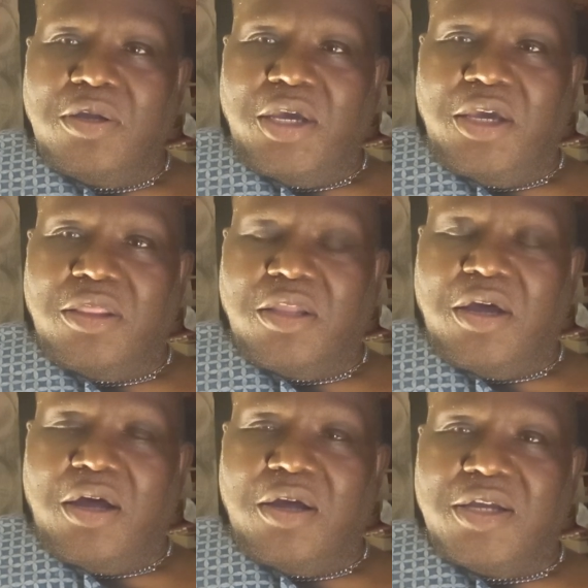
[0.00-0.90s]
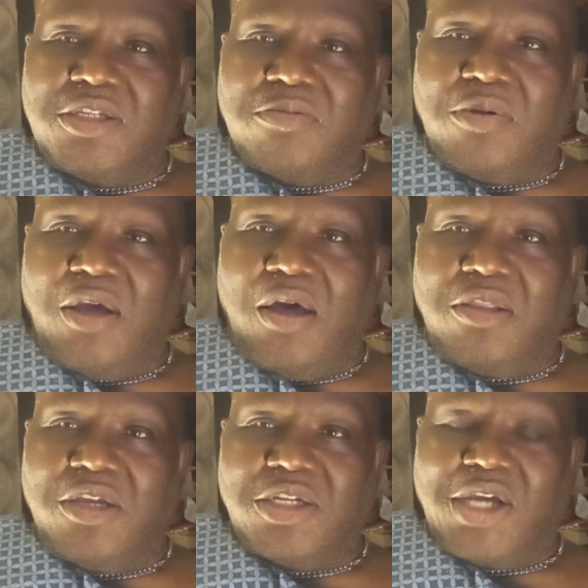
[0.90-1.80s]
And has
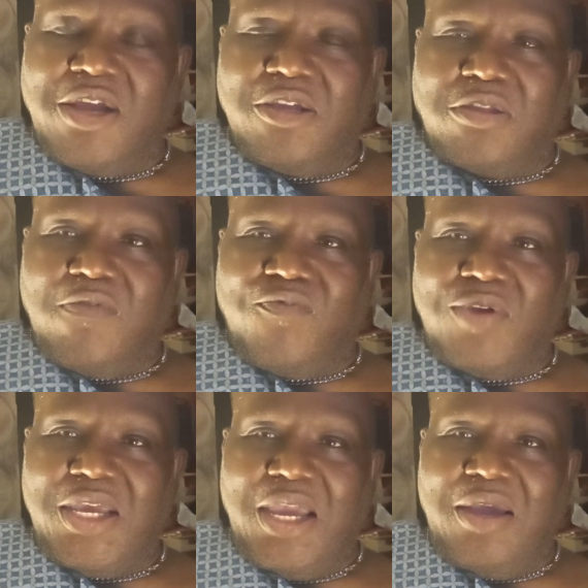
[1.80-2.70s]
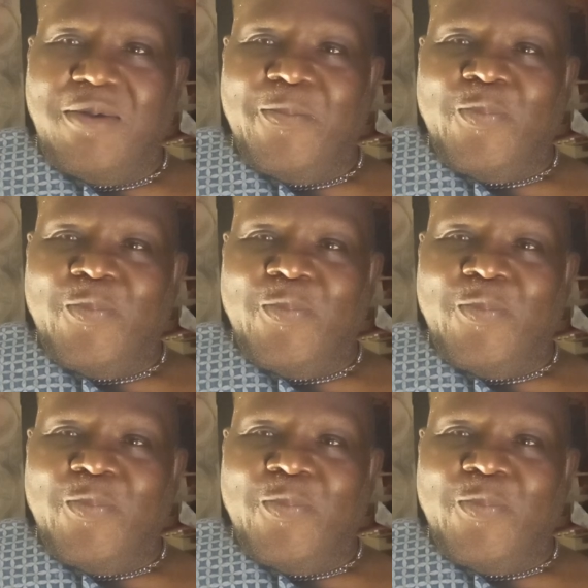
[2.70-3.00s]
decided to flee